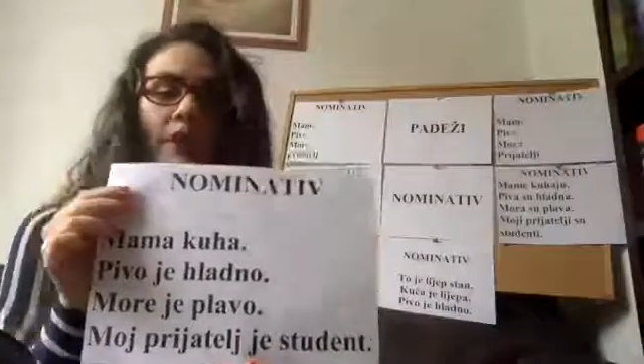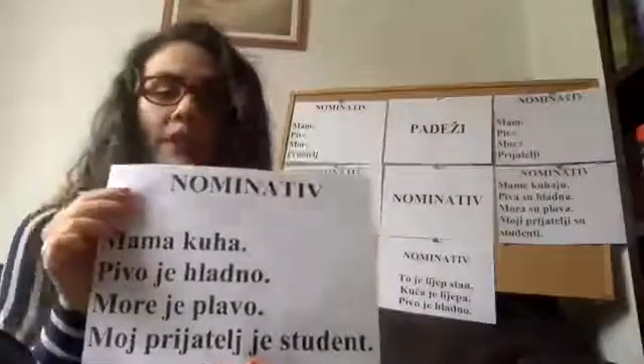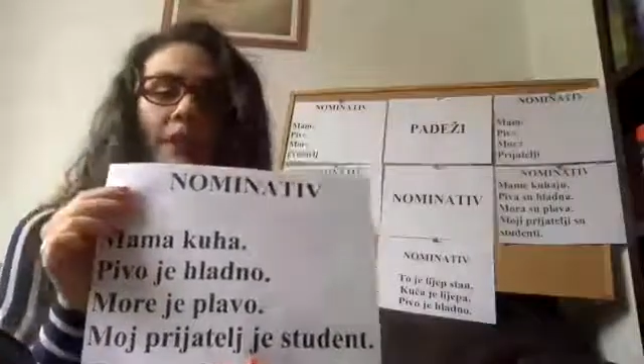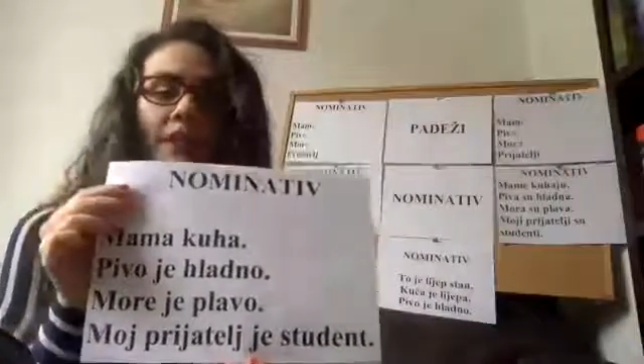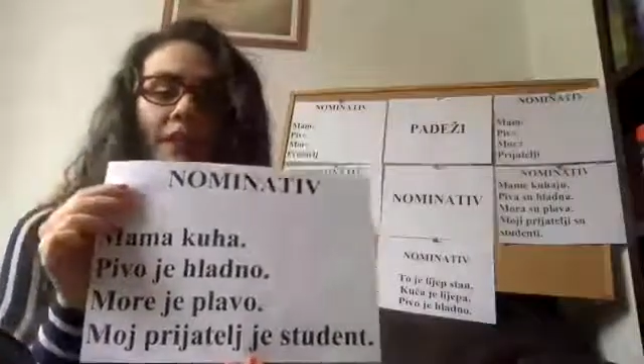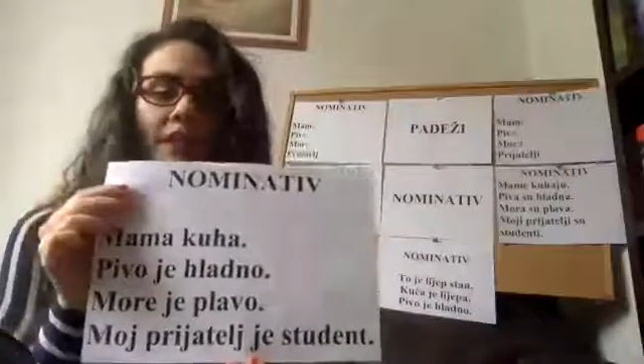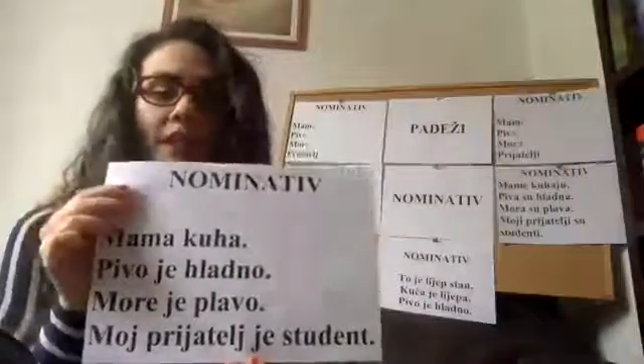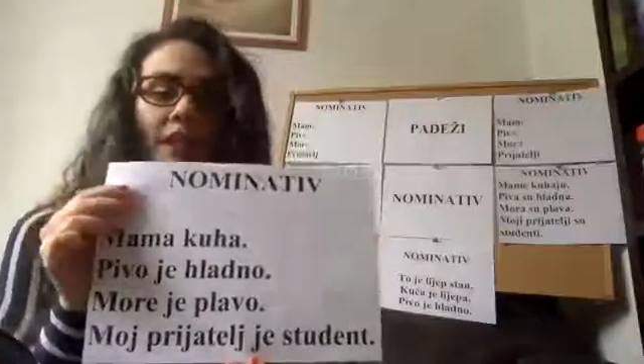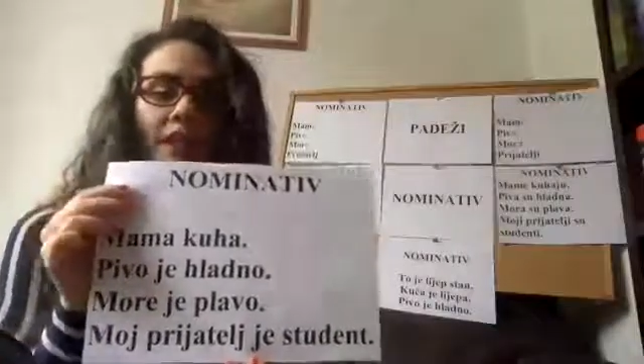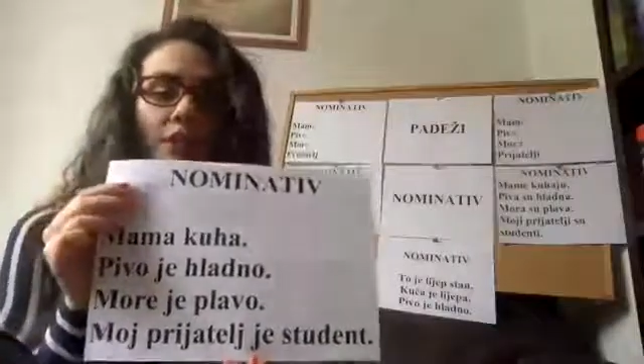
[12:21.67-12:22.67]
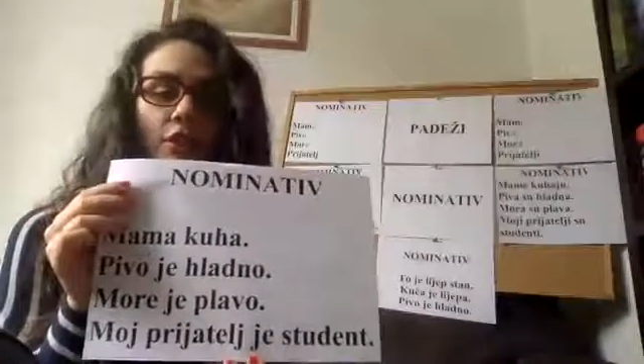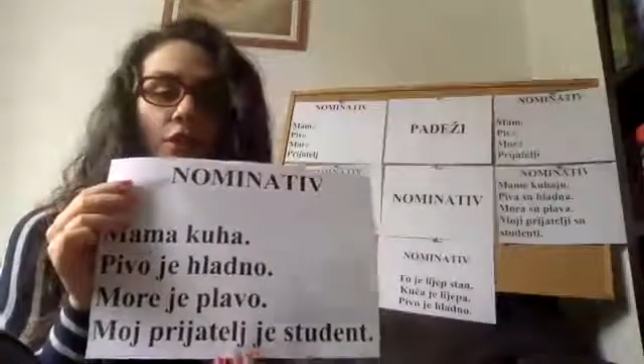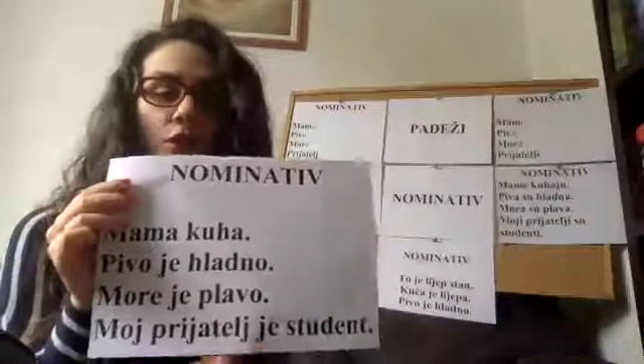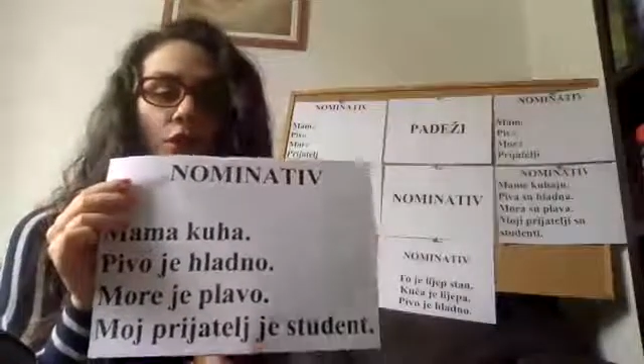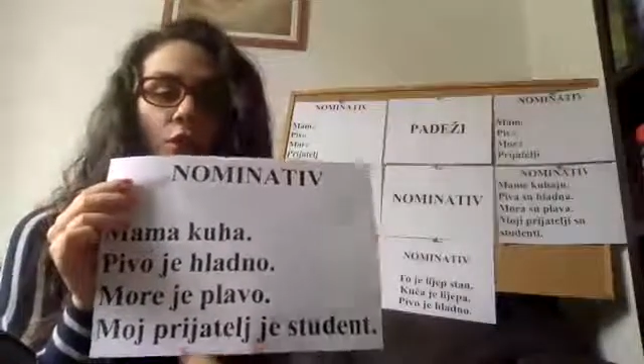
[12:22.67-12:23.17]
prijatelj je
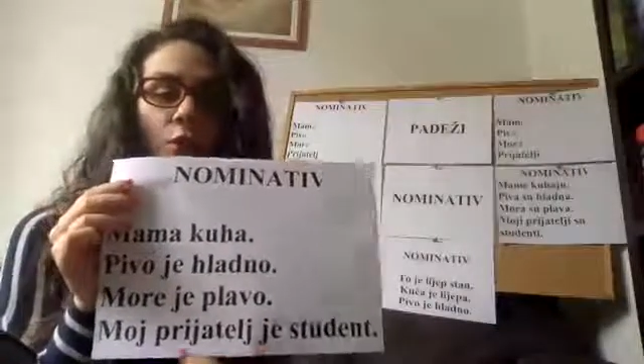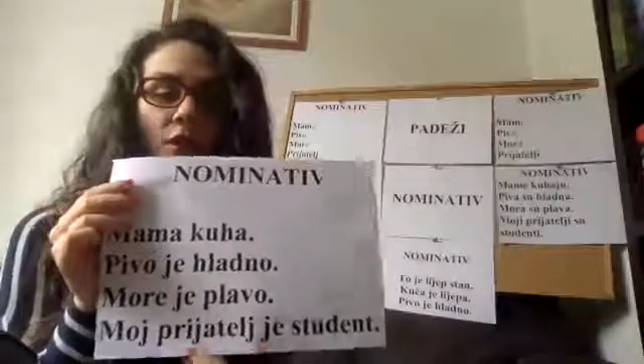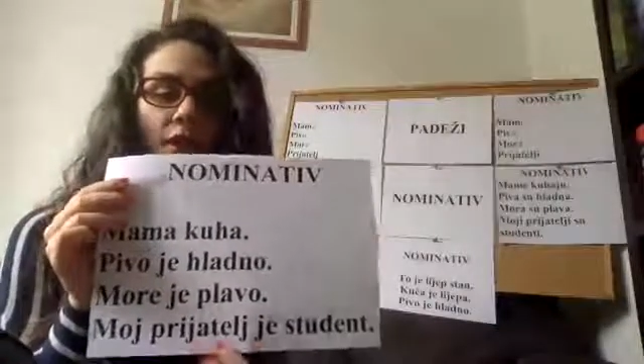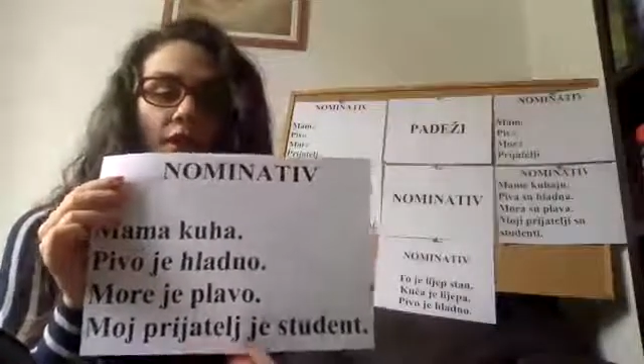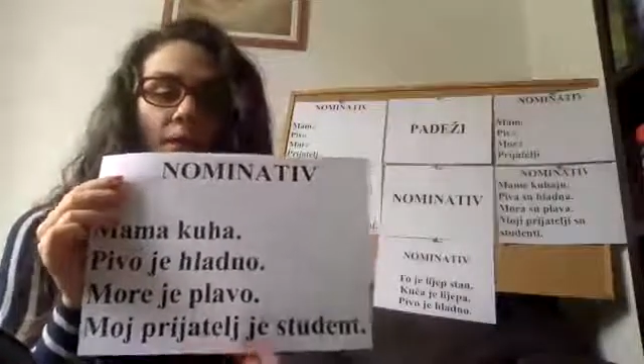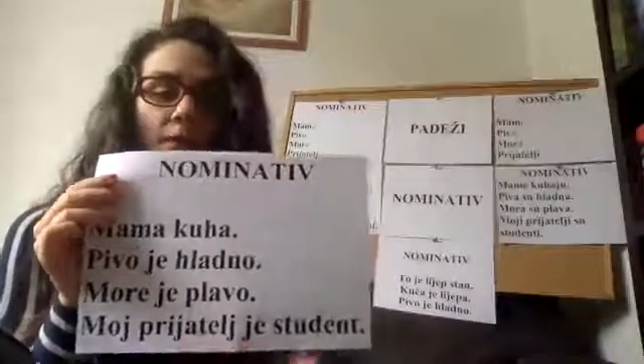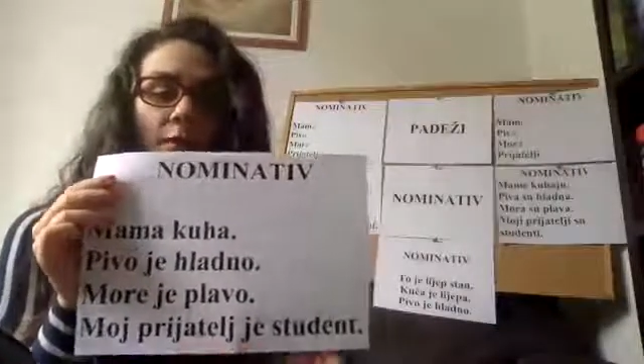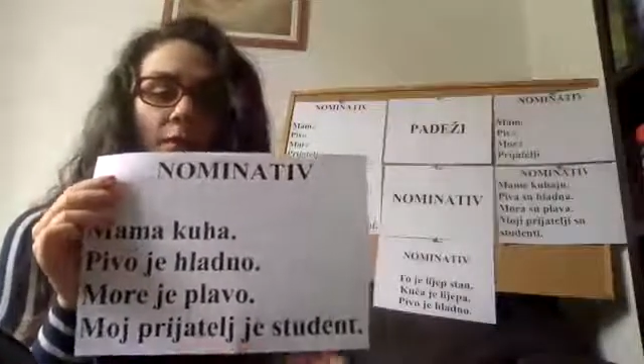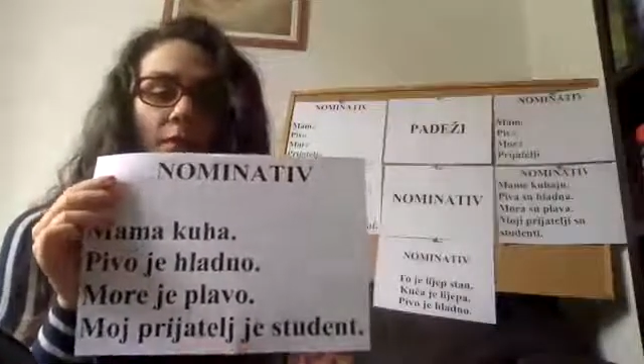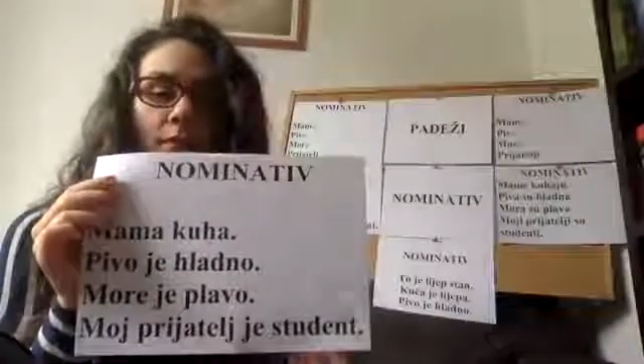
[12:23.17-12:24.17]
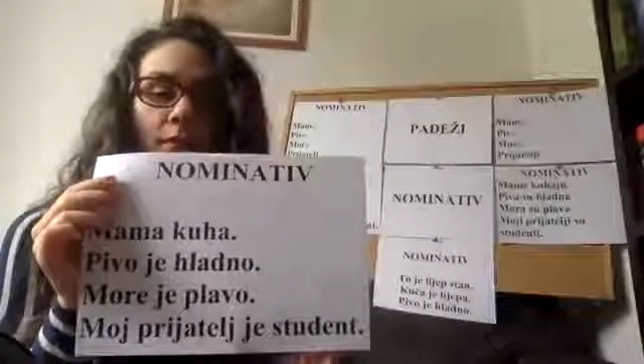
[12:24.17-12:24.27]
student.